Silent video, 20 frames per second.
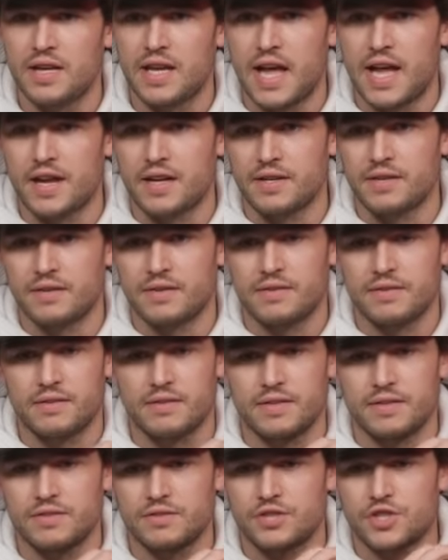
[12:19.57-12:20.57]
and
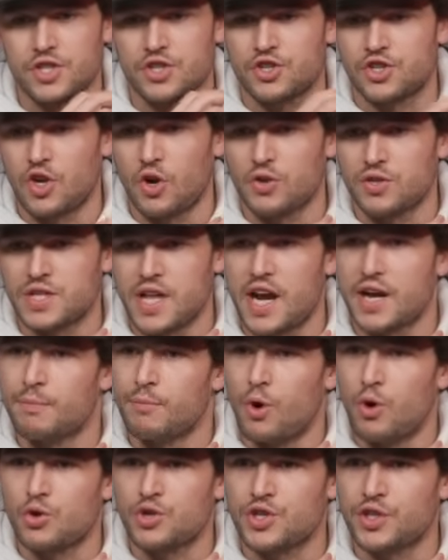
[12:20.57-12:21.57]
just shows that
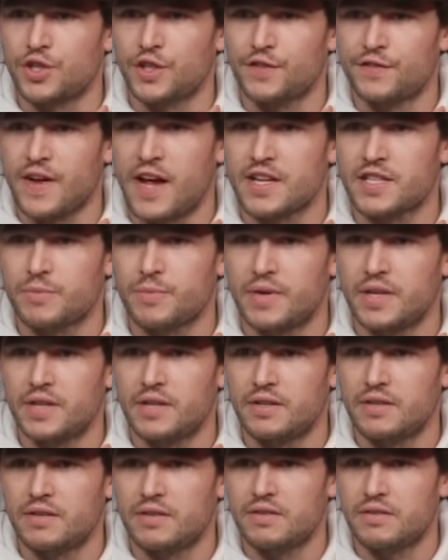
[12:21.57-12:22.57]
emotional
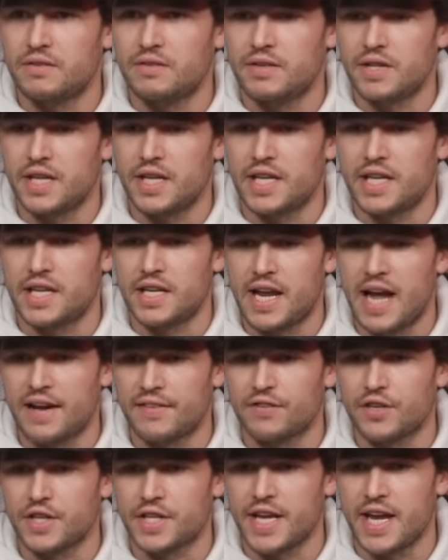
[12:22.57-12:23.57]
investment in
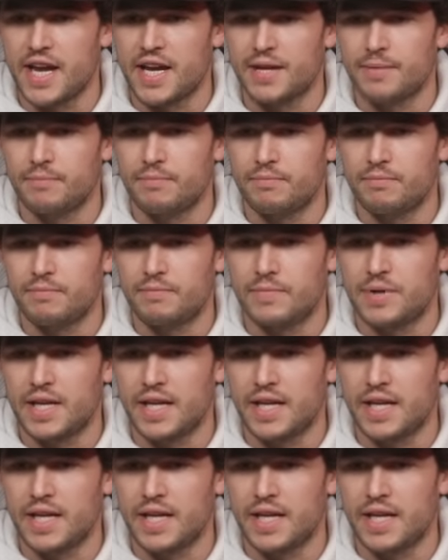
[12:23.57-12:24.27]
every game,